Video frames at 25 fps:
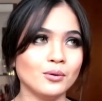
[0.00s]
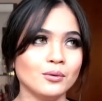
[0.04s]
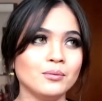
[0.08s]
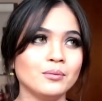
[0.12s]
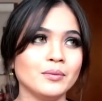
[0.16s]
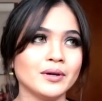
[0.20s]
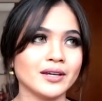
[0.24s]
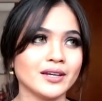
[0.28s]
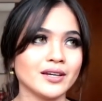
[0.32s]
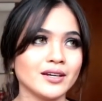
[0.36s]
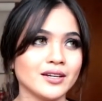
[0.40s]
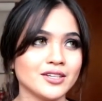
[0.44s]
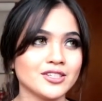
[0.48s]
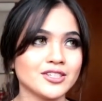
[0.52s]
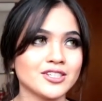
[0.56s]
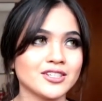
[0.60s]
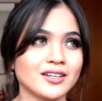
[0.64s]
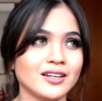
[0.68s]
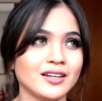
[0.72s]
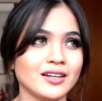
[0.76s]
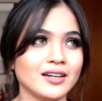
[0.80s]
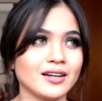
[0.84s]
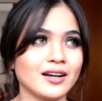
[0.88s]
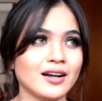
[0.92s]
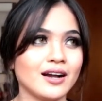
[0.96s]
Oh my gosh,
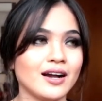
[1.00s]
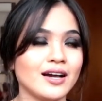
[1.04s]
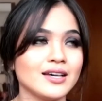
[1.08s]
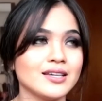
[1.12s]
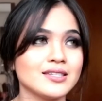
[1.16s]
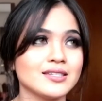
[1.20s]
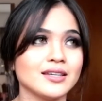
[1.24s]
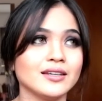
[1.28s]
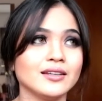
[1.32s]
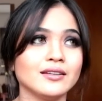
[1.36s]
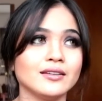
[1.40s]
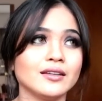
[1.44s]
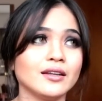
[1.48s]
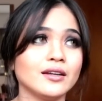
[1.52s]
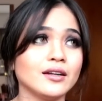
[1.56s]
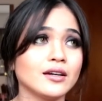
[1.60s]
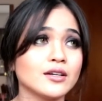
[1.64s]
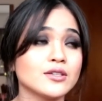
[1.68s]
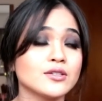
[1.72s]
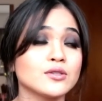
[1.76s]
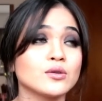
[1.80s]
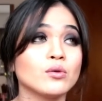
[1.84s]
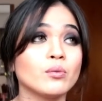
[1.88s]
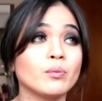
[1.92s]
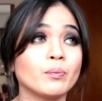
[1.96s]
talaga. As in,
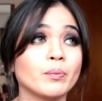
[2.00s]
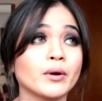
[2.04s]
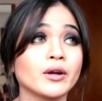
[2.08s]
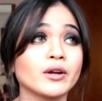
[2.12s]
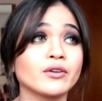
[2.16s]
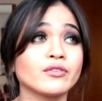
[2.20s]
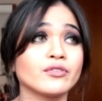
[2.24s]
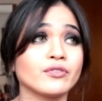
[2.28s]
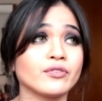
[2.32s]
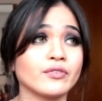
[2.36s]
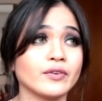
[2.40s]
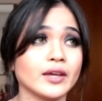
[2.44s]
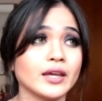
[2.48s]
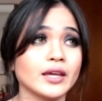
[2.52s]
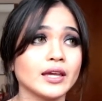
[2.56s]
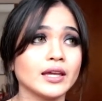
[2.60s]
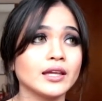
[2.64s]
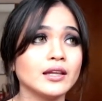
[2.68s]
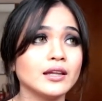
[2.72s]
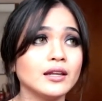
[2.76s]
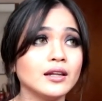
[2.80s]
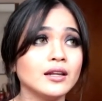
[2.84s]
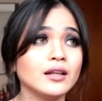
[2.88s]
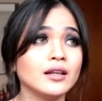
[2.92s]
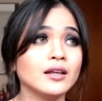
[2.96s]
talaga super
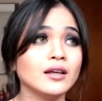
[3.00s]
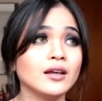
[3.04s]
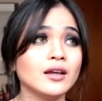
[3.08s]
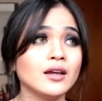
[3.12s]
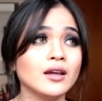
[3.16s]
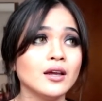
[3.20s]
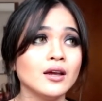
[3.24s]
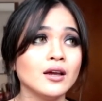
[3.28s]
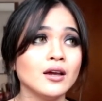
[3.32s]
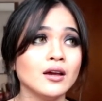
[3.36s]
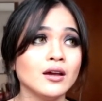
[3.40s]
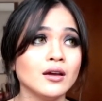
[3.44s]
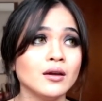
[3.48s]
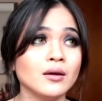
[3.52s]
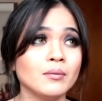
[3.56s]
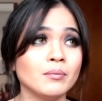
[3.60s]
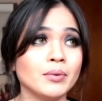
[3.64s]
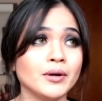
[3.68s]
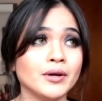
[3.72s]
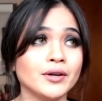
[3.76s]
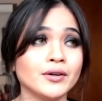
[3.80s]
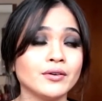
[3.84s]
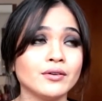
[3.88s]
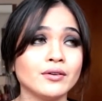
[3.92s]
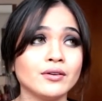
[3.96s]
fail.
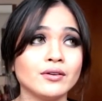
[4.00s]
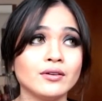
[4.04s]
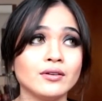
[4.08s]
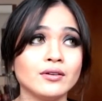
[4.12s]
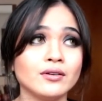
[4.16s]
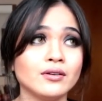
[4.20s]
Pero